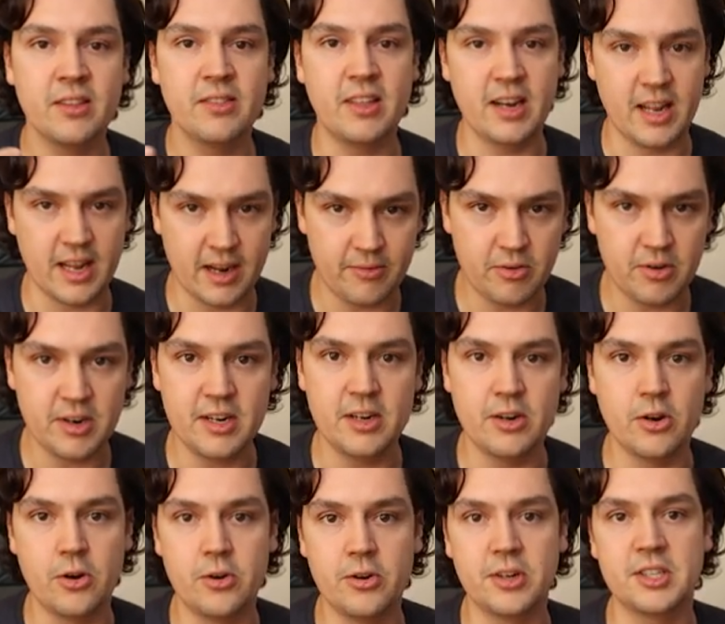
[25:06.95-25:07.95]
that every
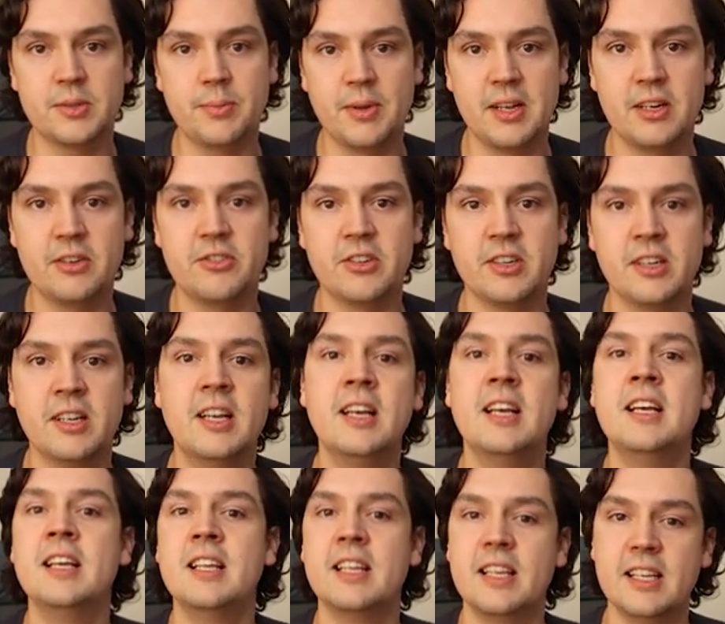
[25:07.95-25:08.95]
node expansion
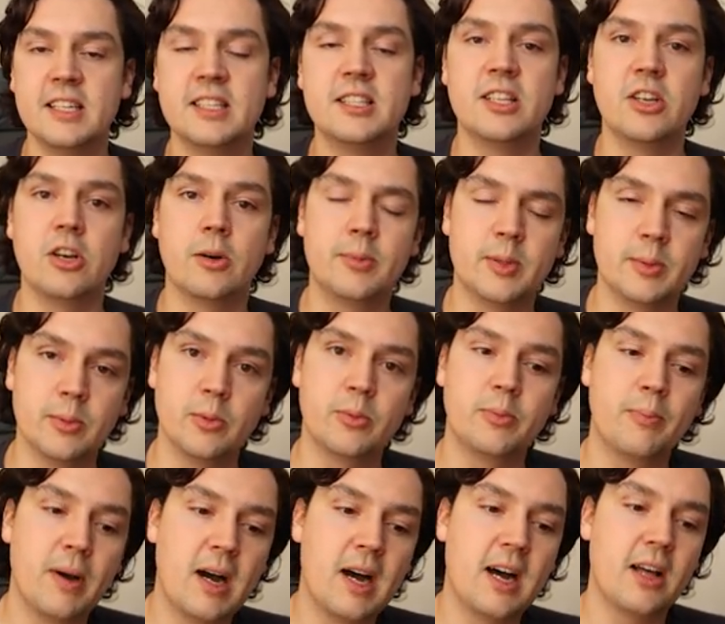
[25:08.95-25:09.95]
is the
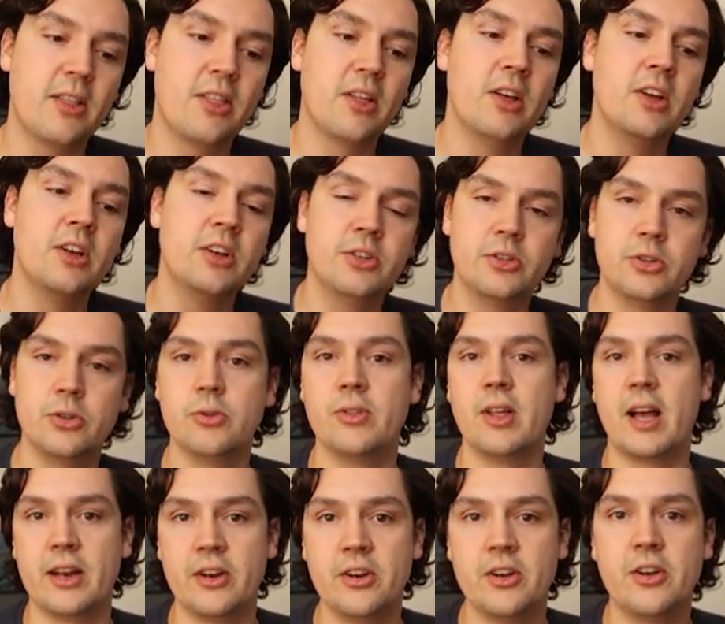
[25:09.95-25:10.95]
optimal path to
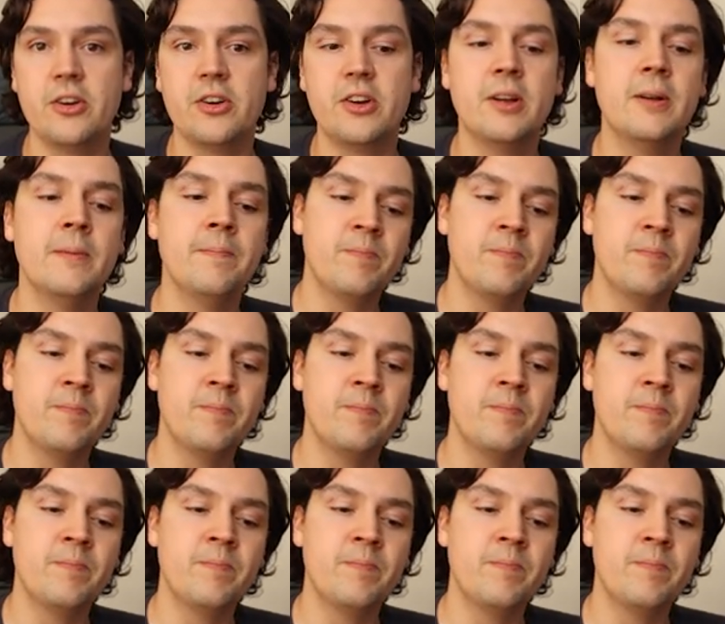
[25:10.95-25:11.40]
that node.